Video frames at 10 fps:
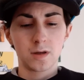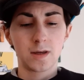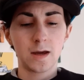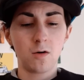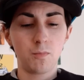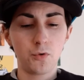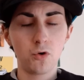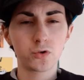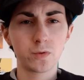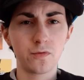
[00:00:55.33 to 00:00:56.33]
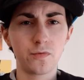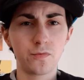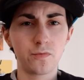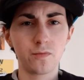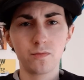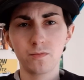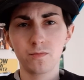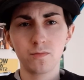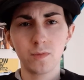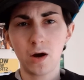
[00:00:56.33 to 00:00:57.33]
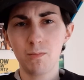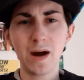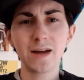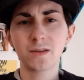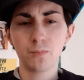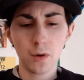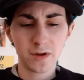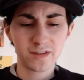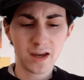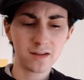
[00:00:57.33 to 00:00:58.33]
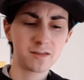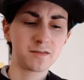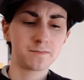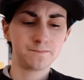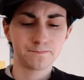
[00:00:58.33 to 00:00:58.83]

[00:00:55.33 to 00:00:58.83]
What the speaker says: get on board with how mad the premise gets.